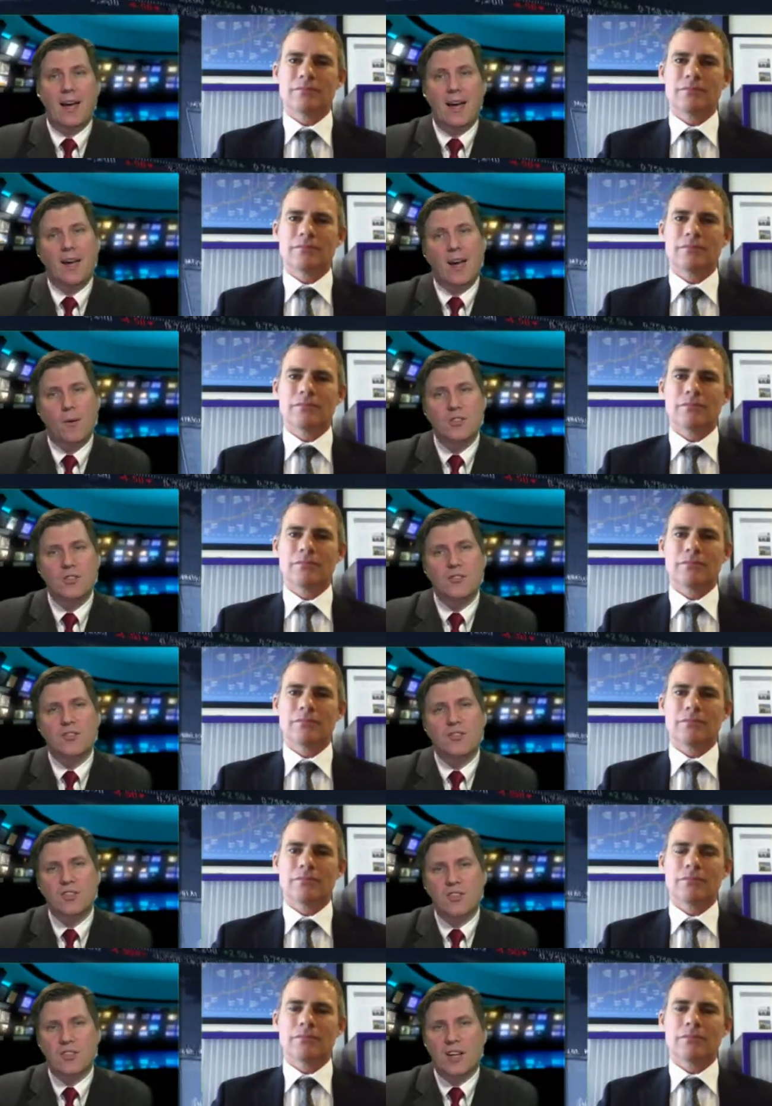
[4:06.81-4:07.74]
Speaker 1: how would you
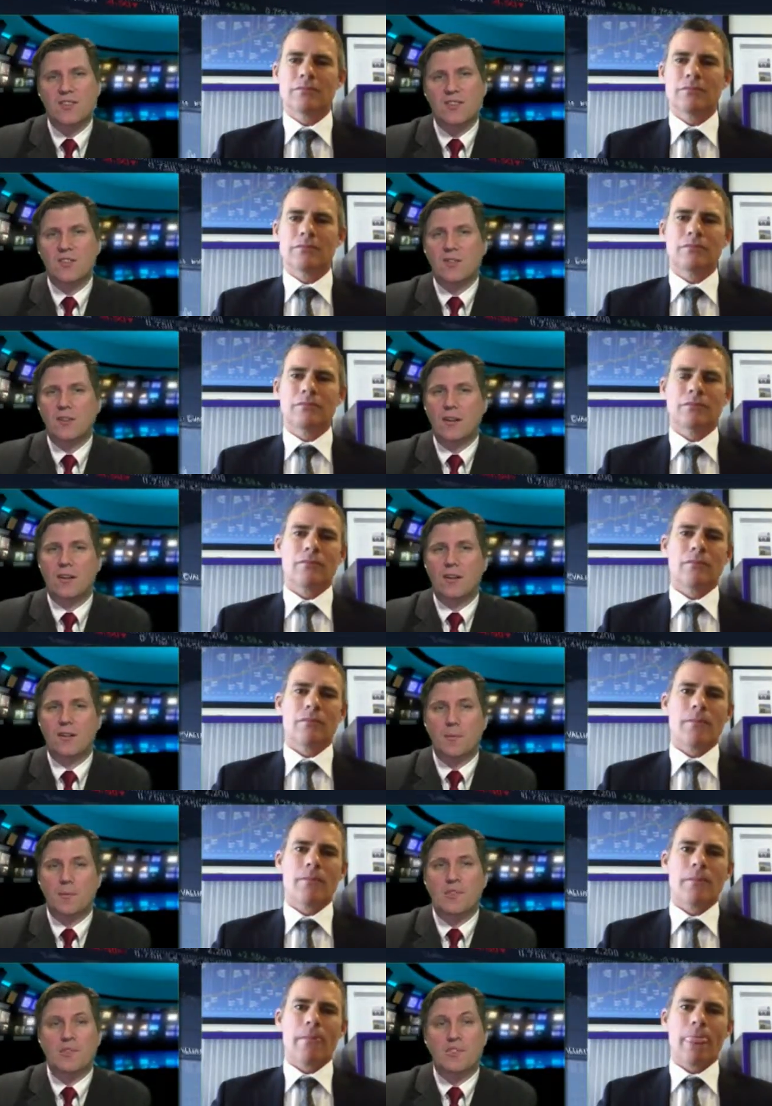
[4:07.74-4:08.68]
suggest uh,
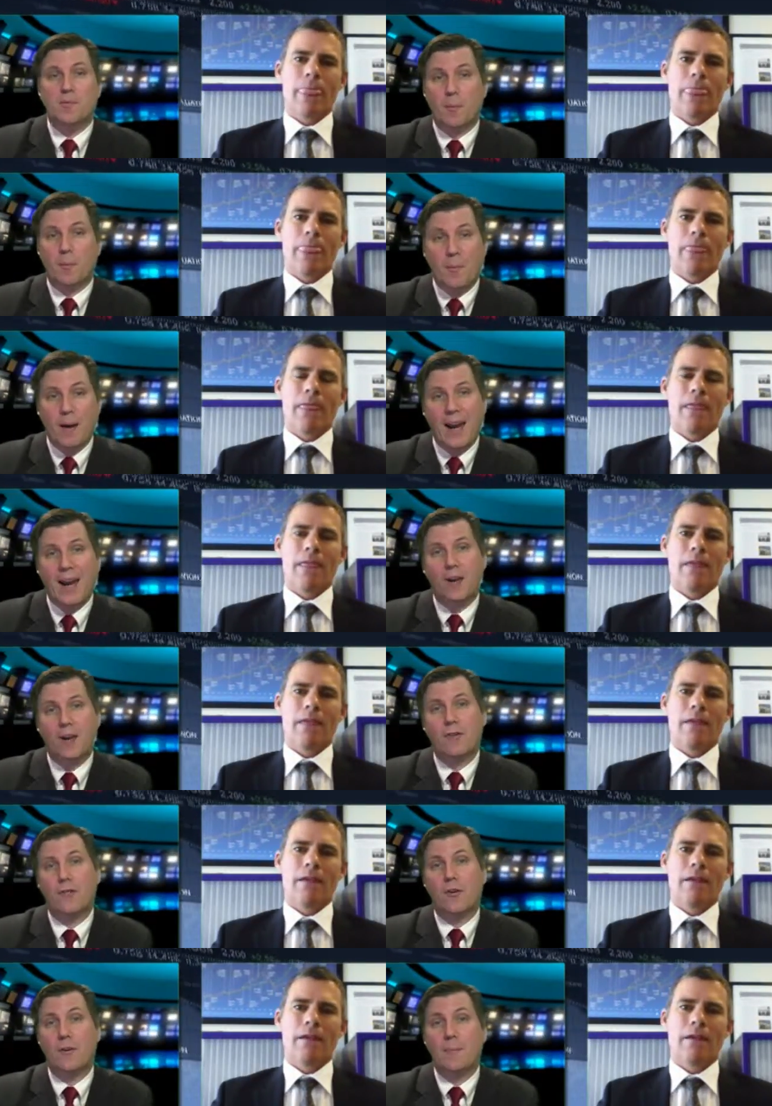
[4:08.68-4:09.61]
the business prepare
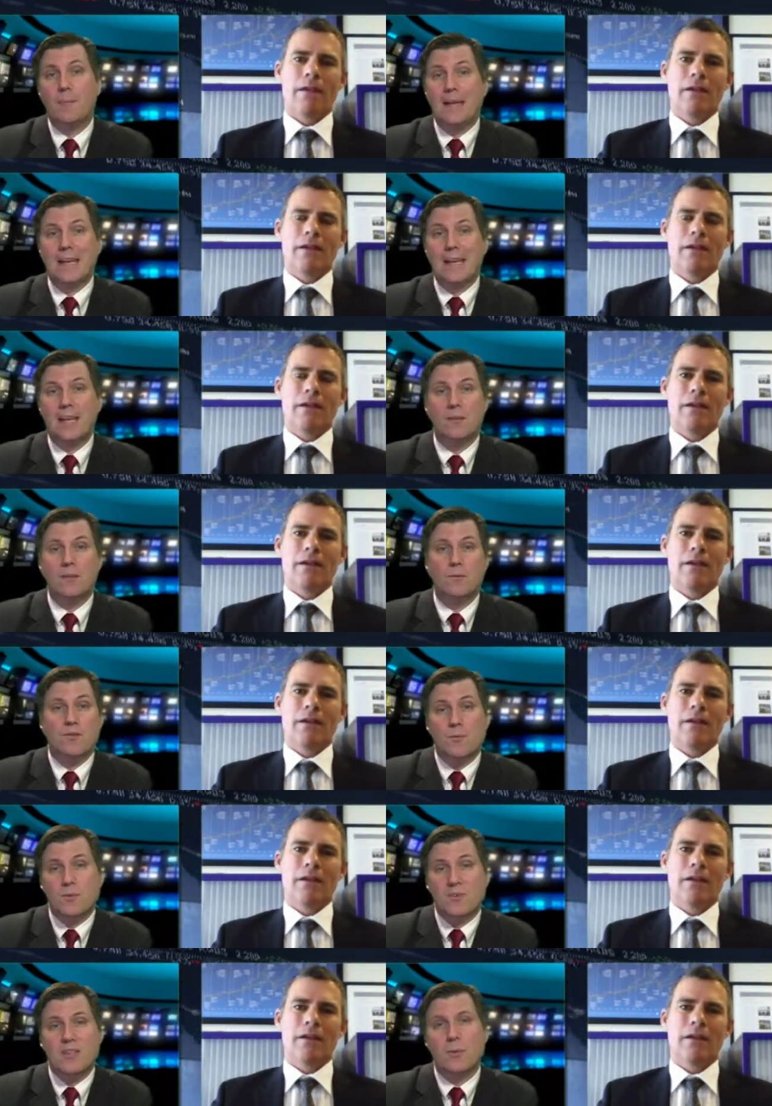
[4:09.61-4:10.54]
for a meeting with,
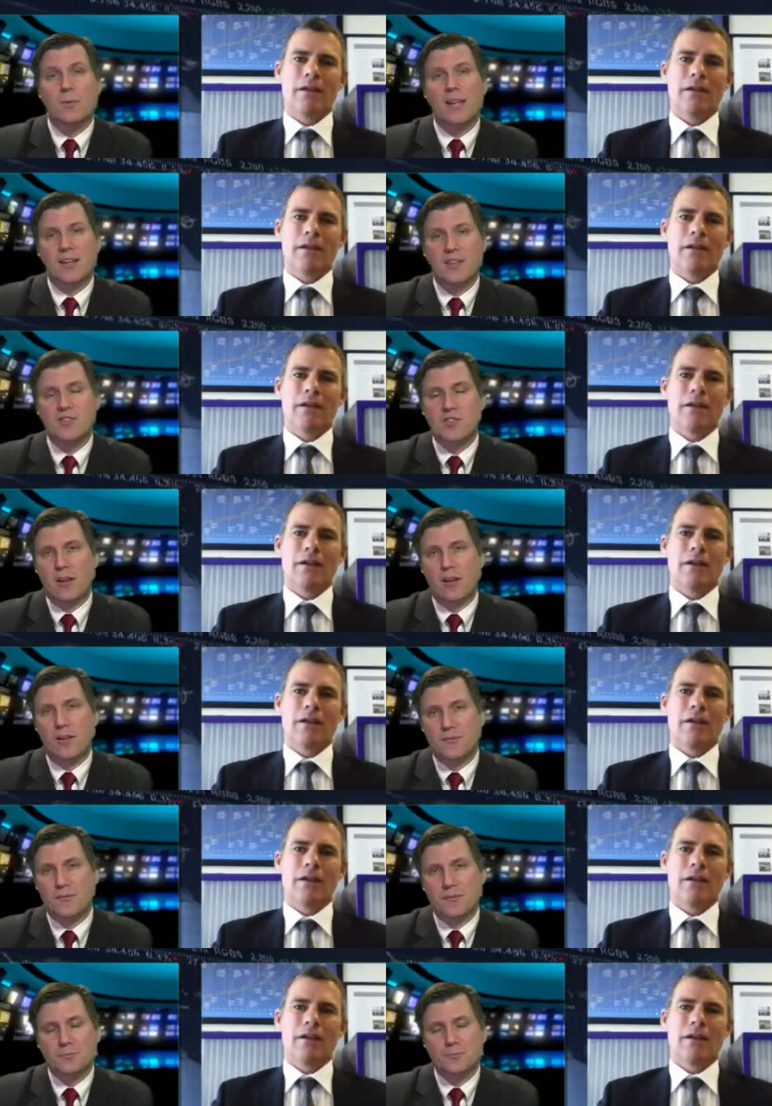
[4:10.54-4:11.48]
with, someone like
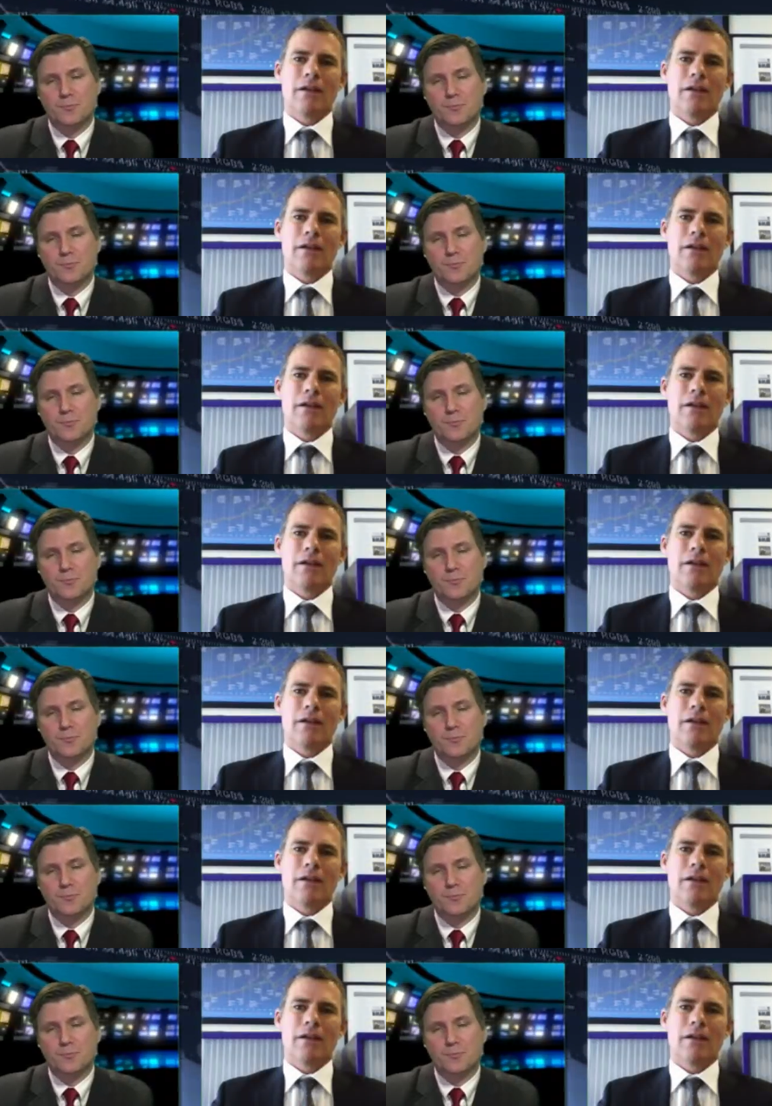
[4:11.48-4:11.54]
yourself?